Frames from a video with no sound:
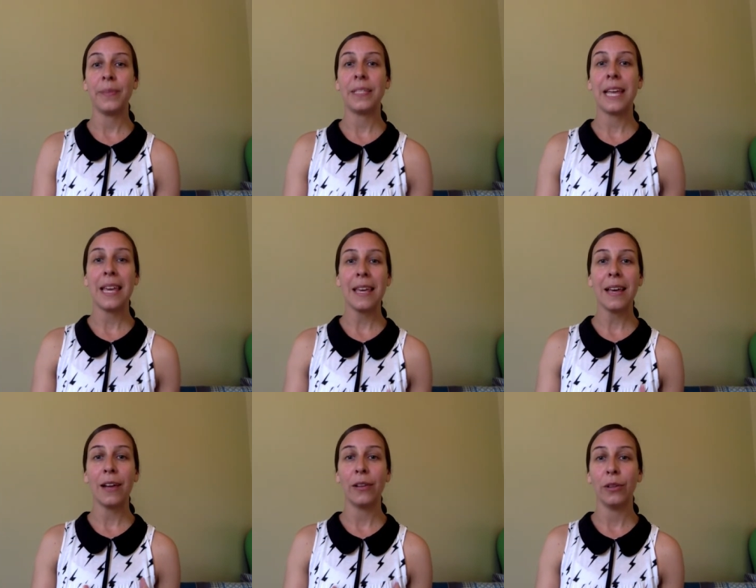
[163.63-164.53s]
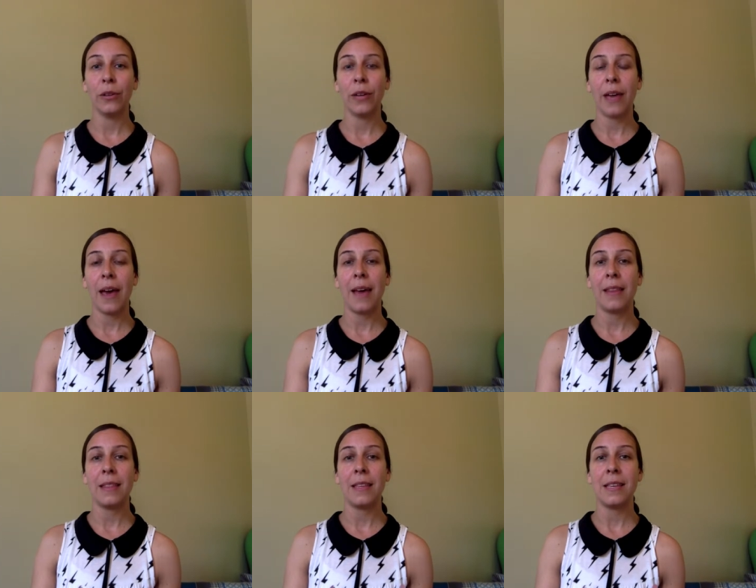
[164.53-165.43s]
taking a look at
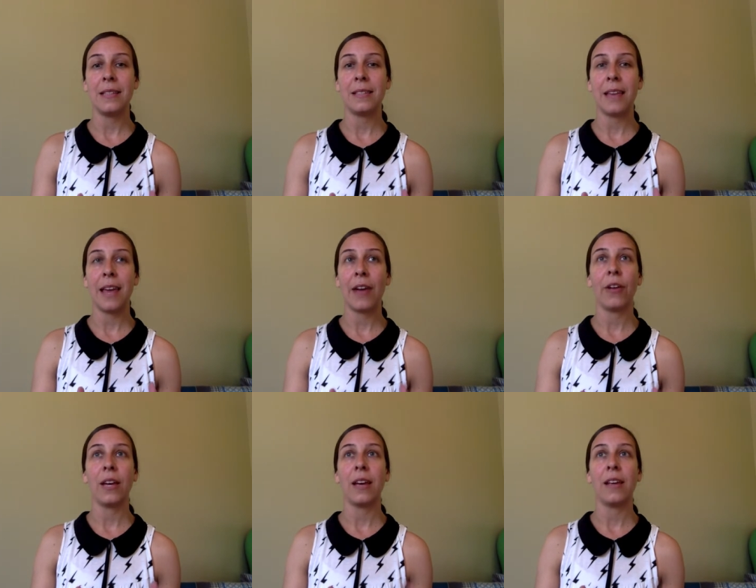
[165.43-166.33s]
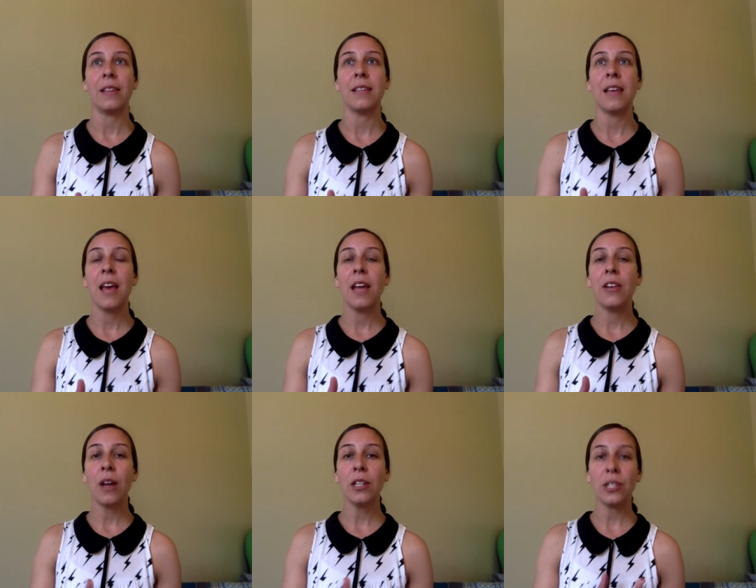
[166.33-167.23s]
these areas,
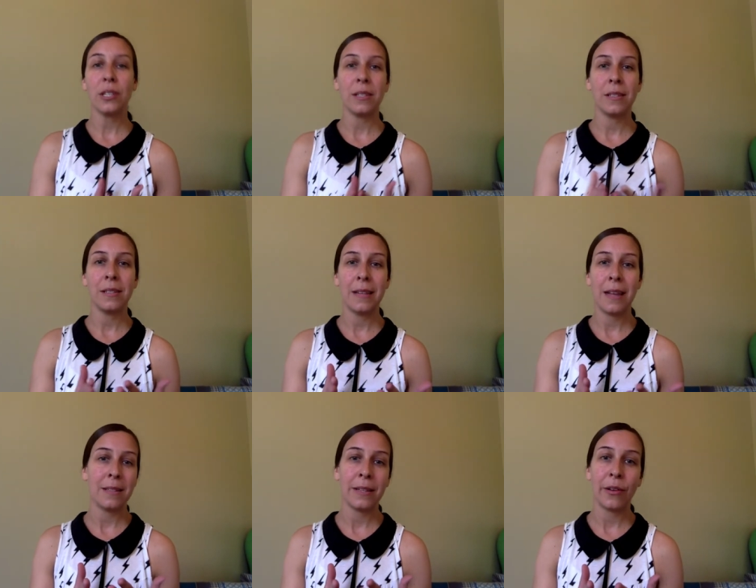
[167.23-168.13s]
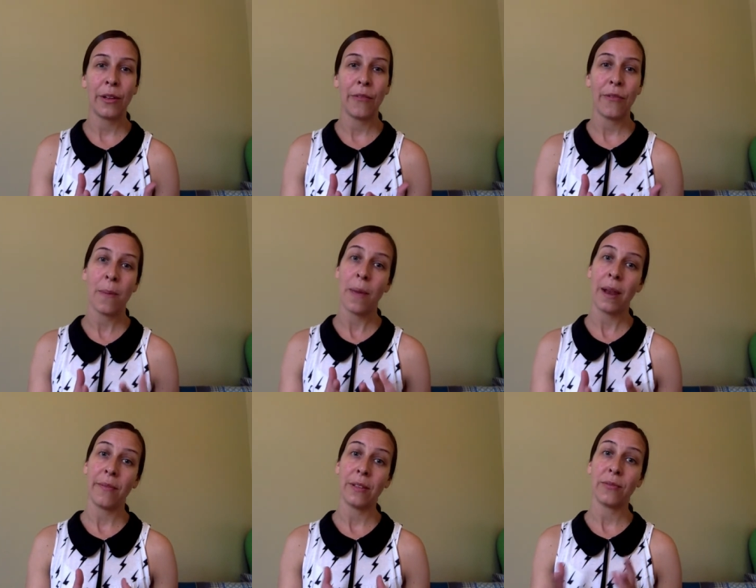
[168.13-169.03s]
not just as necessarily from the
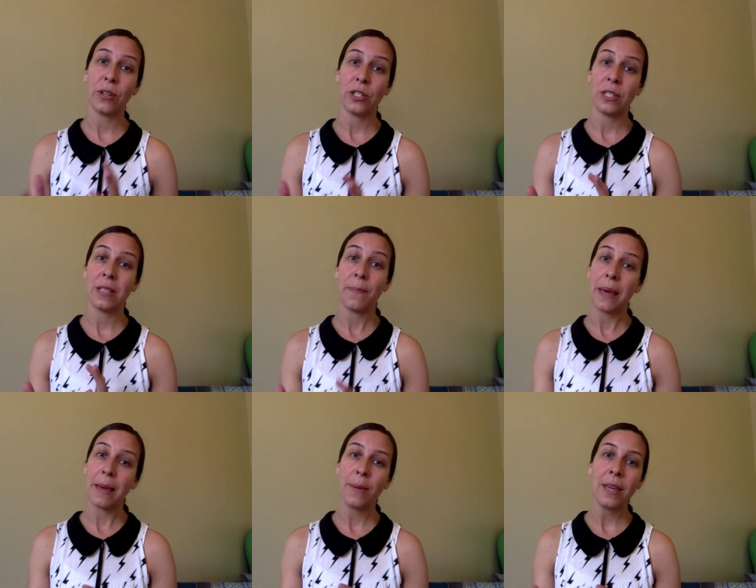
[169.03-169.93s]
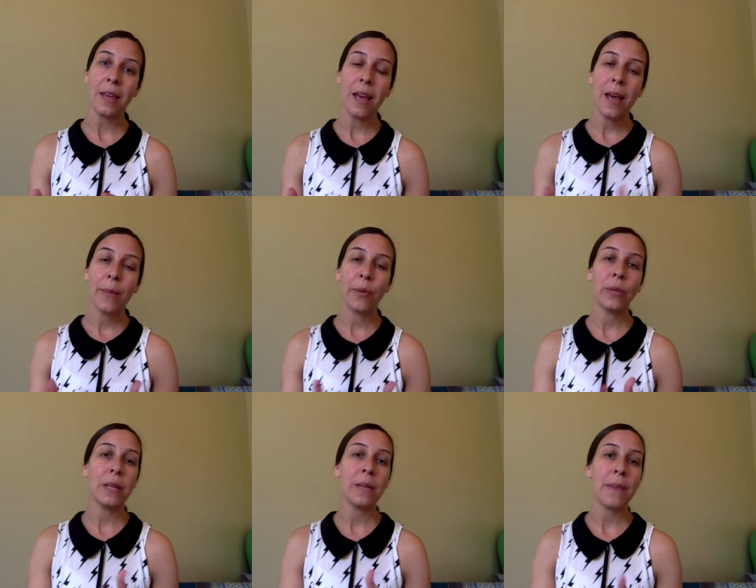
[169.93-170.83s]
benefits for just the baby, but
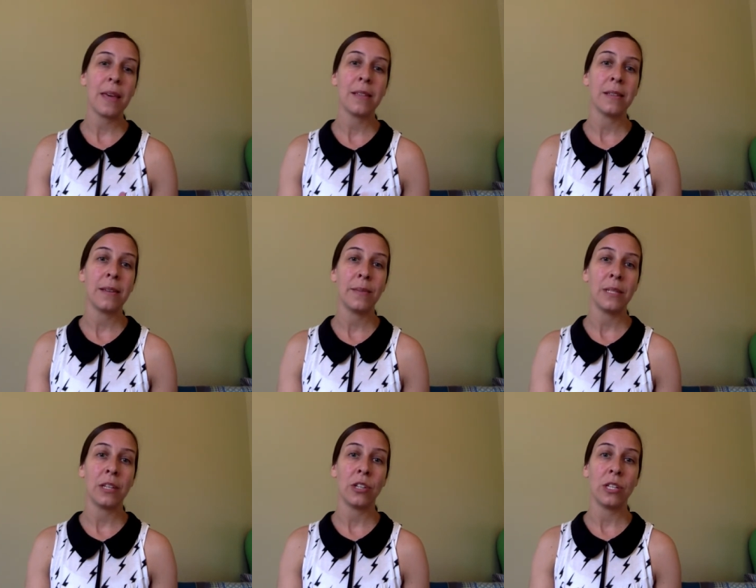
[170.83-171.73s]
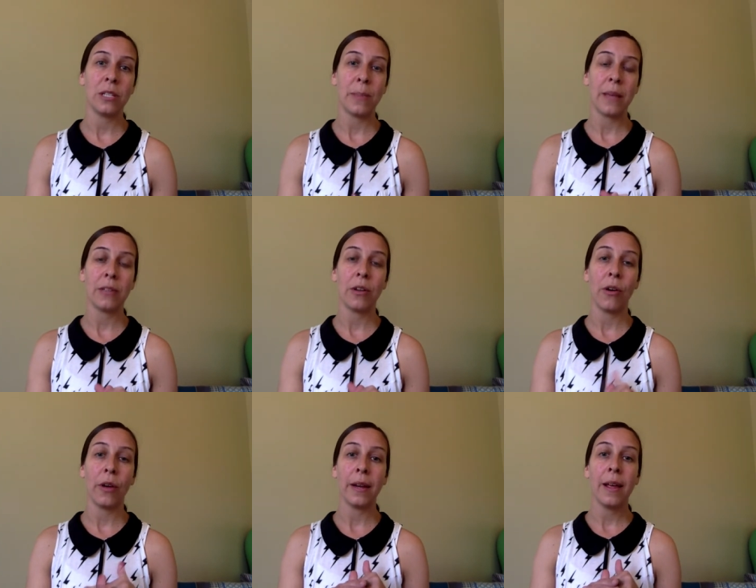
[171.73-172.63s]
really making some decisions based
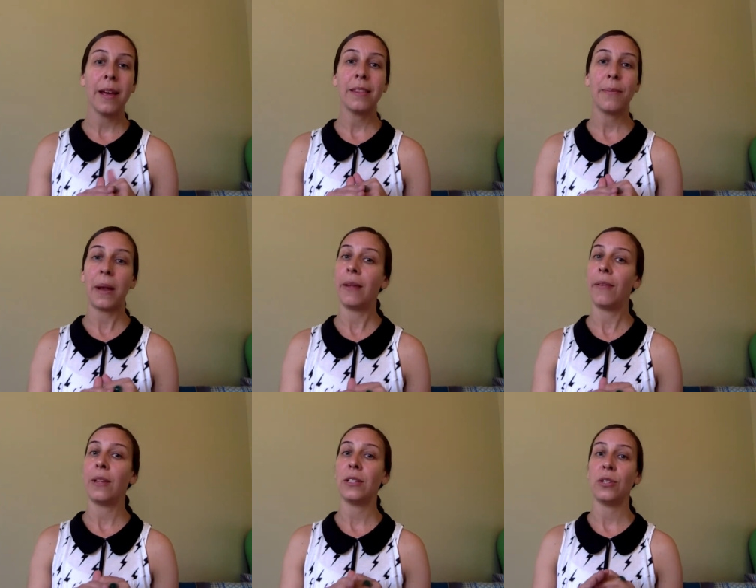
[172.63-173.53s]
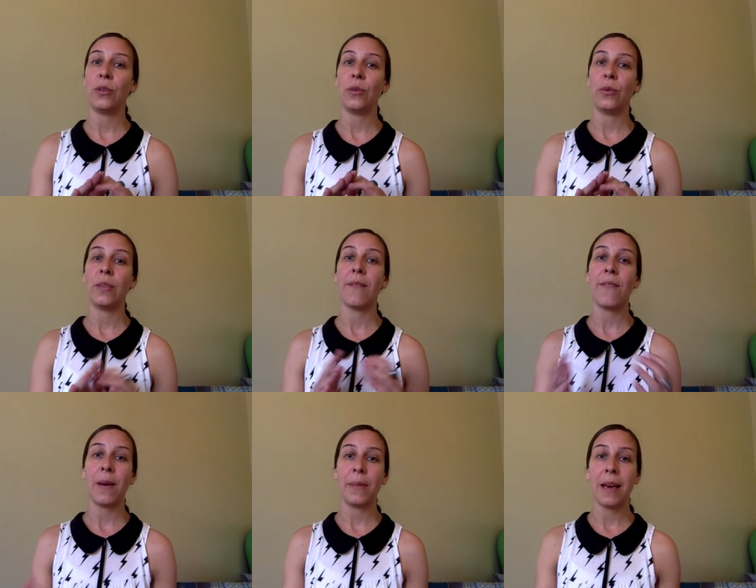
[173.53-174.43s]
on the benefit to the
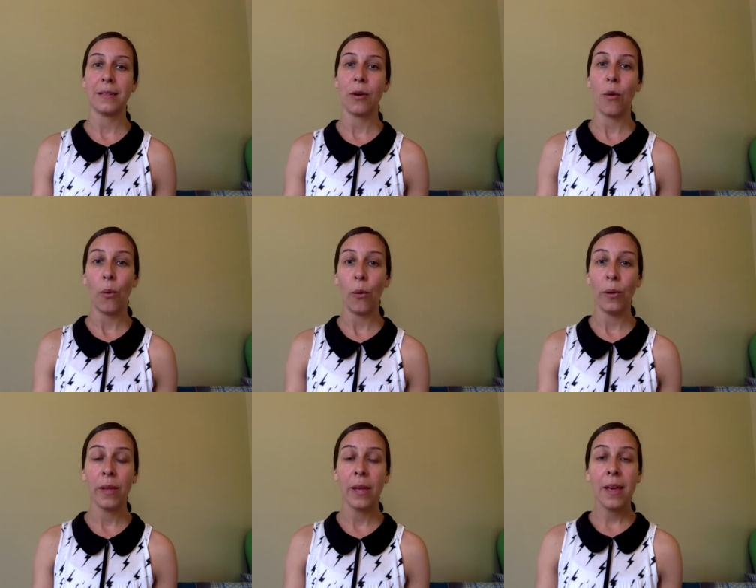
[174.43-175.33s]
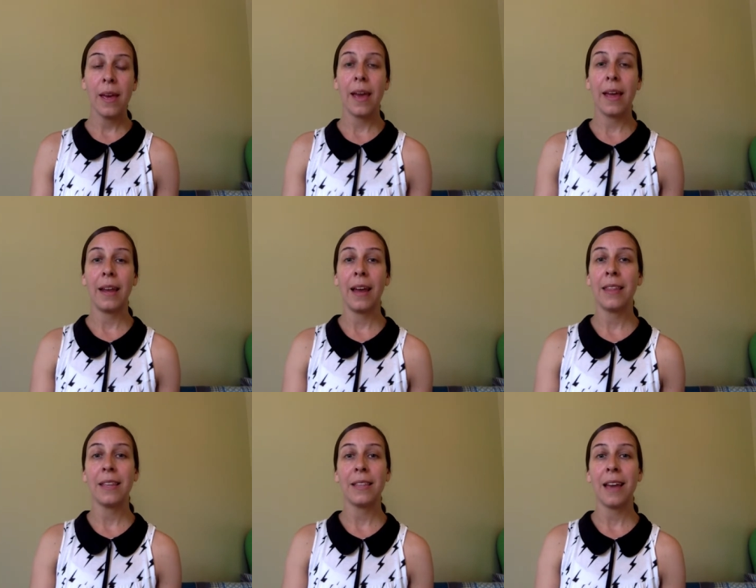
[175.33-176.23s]
family as a whole. And I
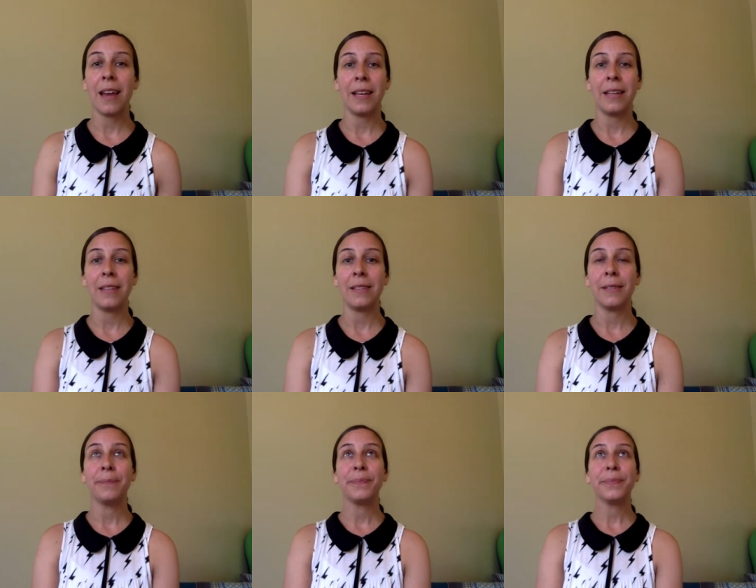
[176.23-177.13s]
think that is